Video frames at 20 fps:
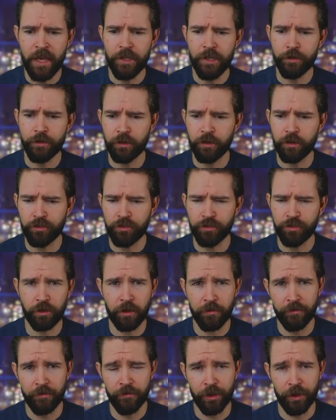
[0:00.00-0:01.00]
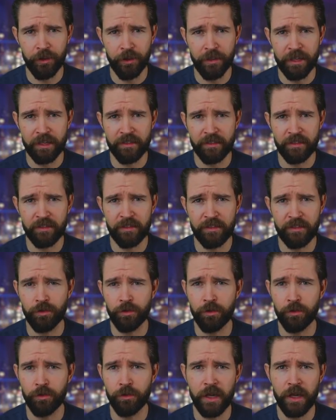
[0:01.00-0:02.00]
You could also convert this
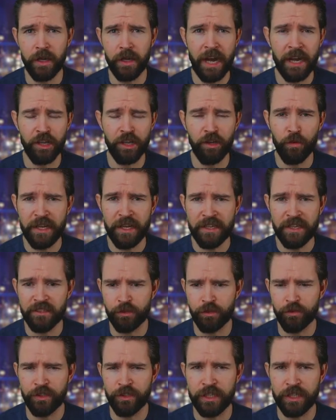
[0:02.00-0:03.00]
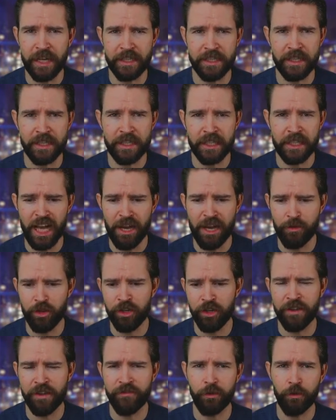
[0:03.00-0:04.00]
to iOS using
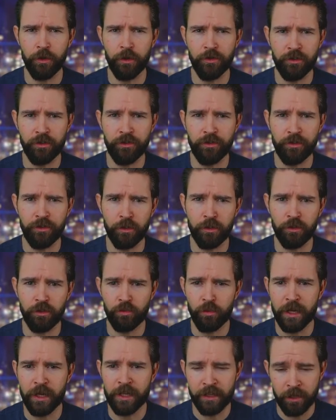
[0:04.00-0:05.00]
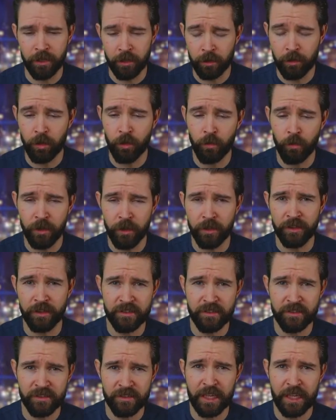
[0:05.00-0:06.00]
iGameGuardian if you wanted to as well. It'll all work the
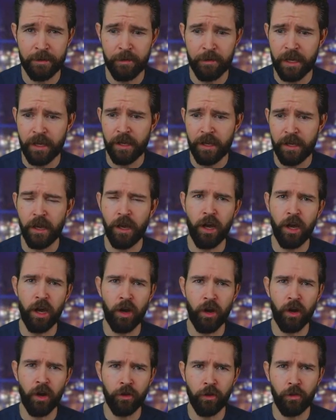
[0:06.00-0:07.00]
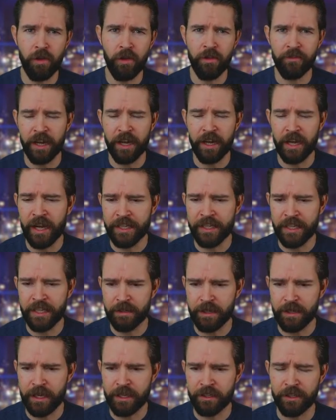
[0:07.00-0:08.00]
same, although with
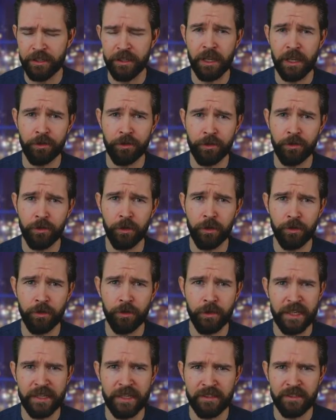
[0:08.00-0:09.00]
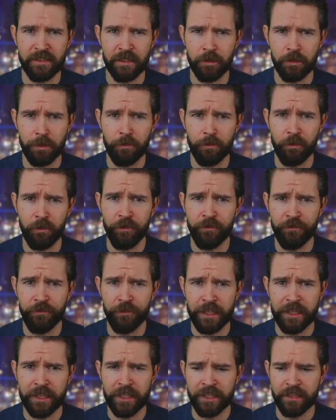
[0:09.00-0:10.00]
iGameGuardian I do know it is a little bit more
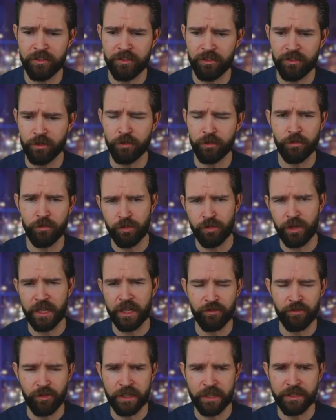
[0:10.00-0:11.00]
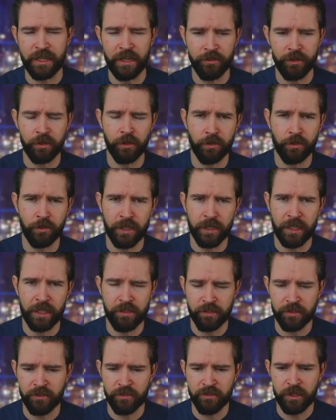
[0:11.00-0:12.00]
fiddly to try and track down the
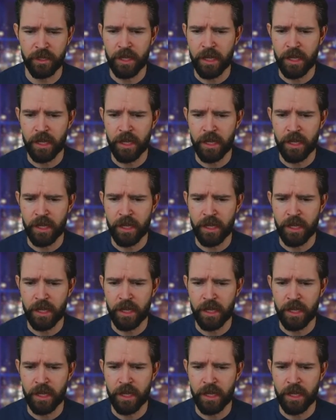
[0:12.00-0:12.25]
locations,